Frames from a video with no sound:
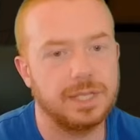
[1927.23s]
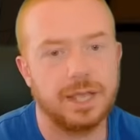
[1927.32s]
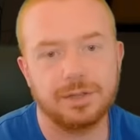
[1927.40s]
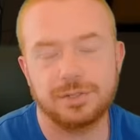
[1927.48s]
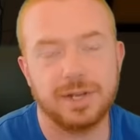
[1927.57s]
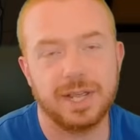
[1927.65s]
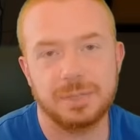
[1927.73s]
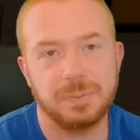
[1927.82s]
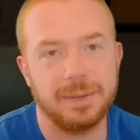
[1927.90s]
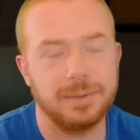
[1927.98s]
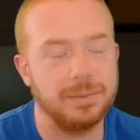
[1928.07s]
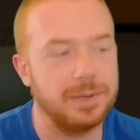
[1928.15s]
Alcatraz,
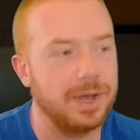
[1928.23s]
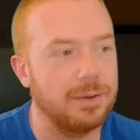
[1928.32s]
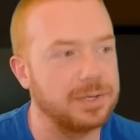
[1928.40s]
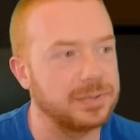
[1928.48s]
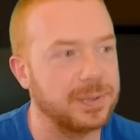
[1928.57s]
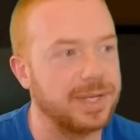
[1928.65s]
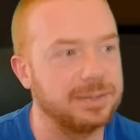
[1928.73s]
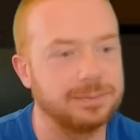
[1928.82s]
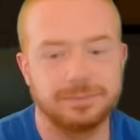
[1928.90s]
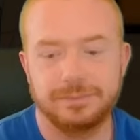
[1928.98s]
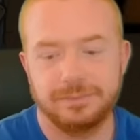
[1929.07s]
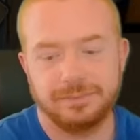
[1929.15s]
baby, we always
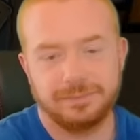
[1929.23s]
win.